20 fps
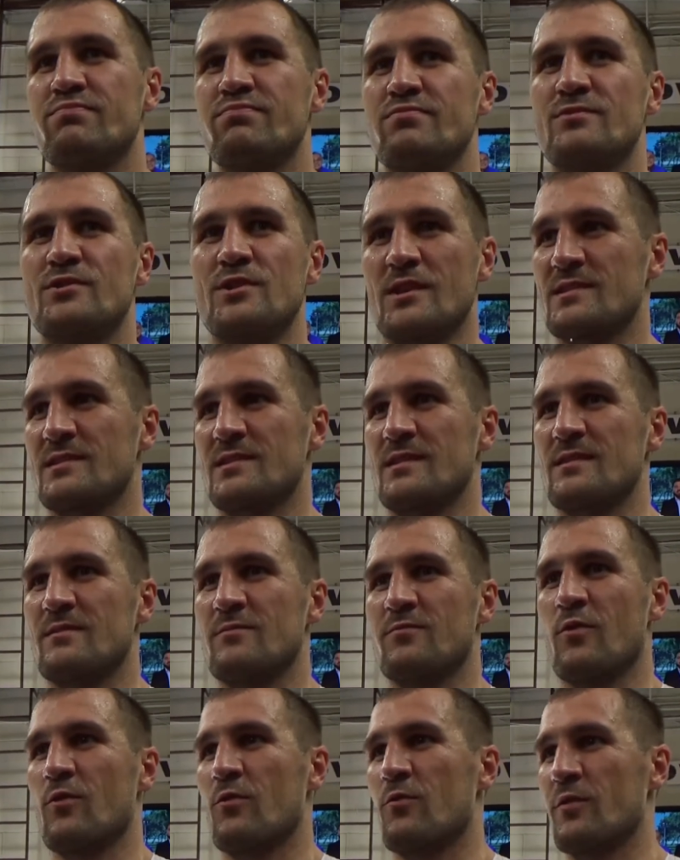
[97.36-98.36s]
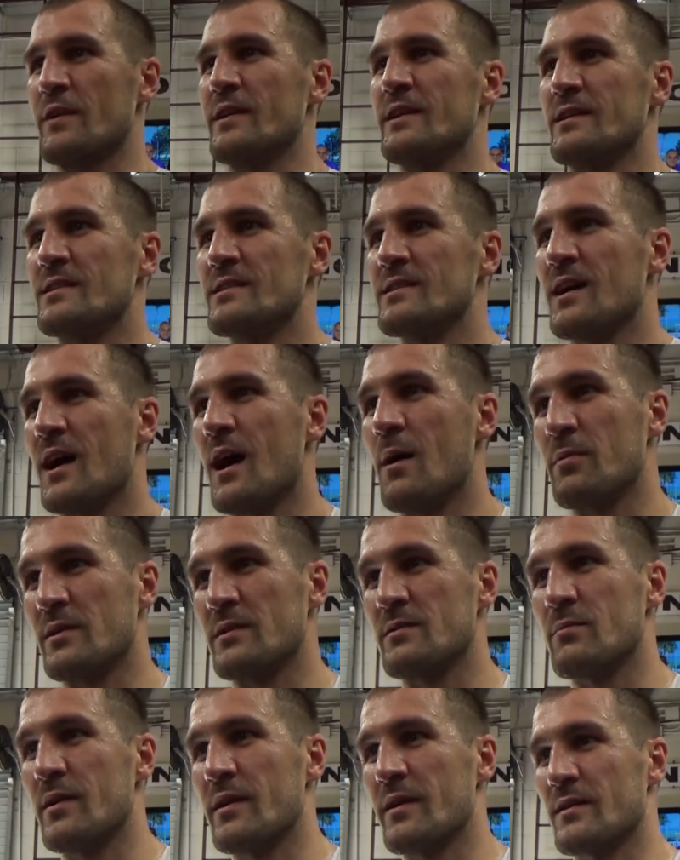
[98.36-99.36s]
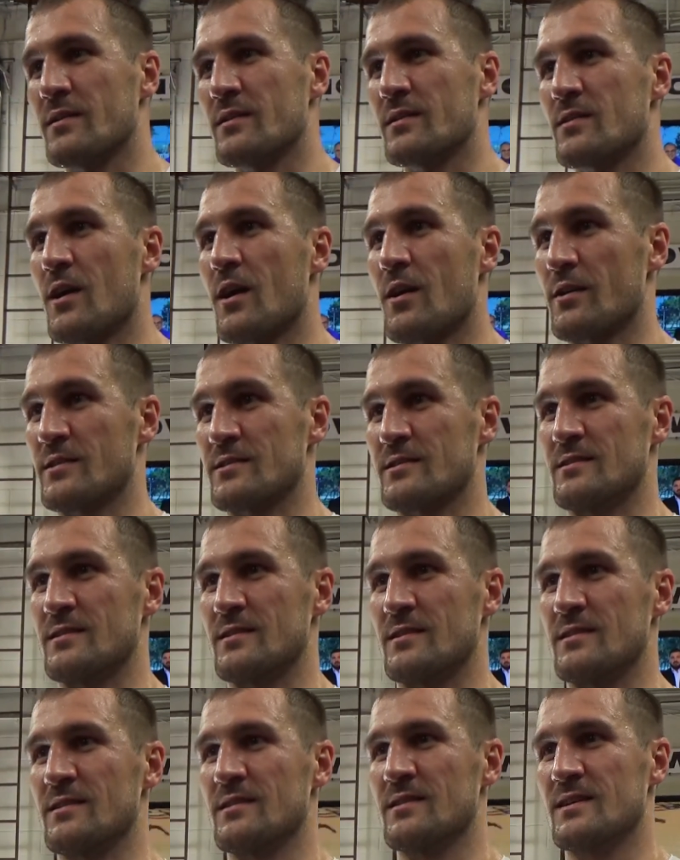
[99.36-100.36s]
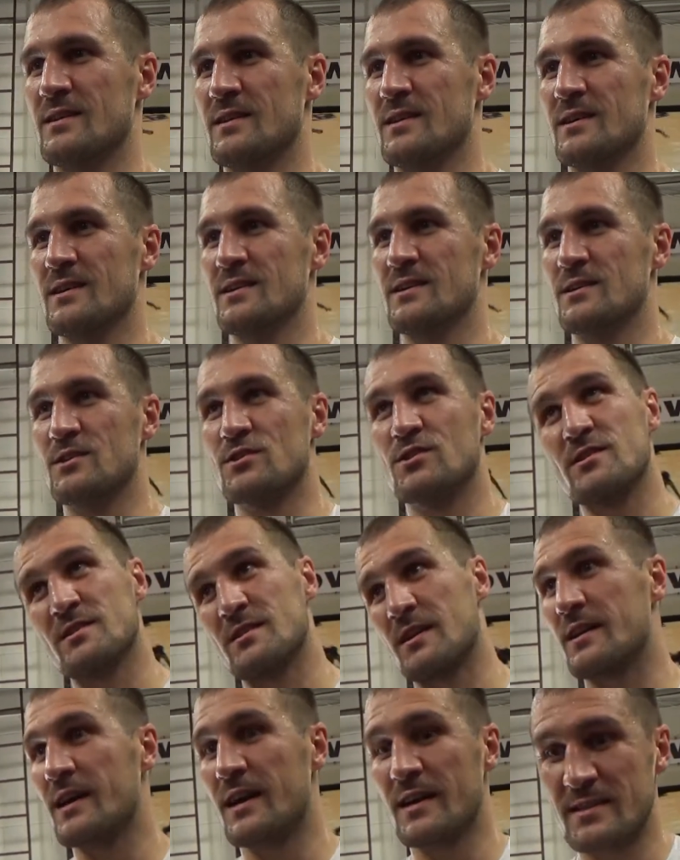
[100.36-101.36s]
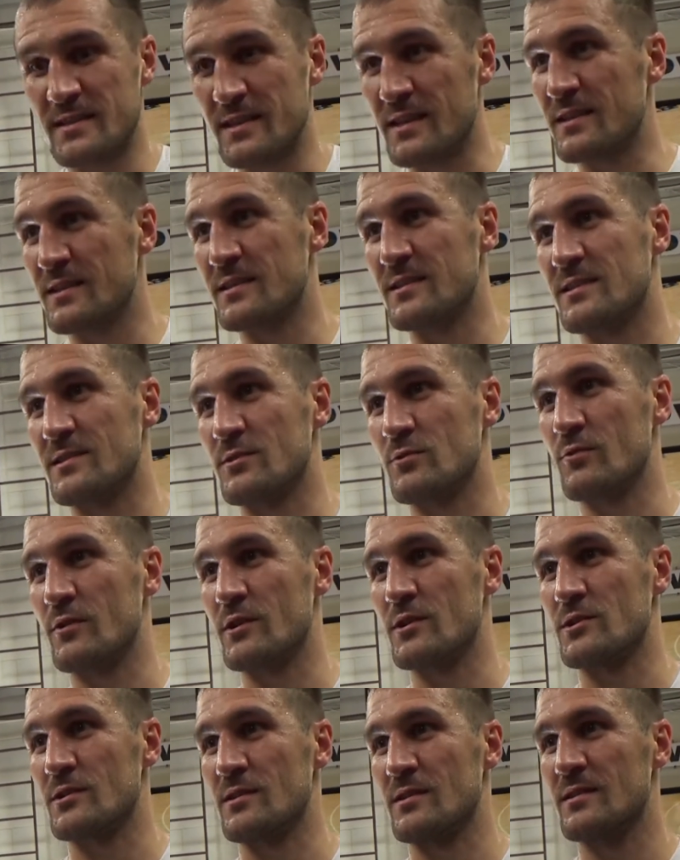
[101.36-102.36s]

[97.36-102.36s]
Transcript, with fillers: just for free happened my car accident. It's just a godsend this situation.